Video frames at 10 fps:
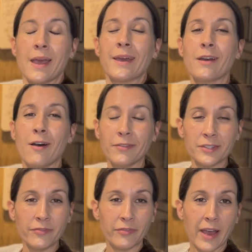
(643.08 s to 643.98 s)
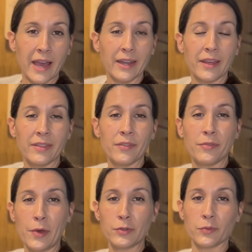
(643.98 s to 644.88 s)
And I often find that
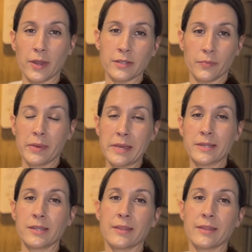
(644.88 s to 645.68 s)
those recipes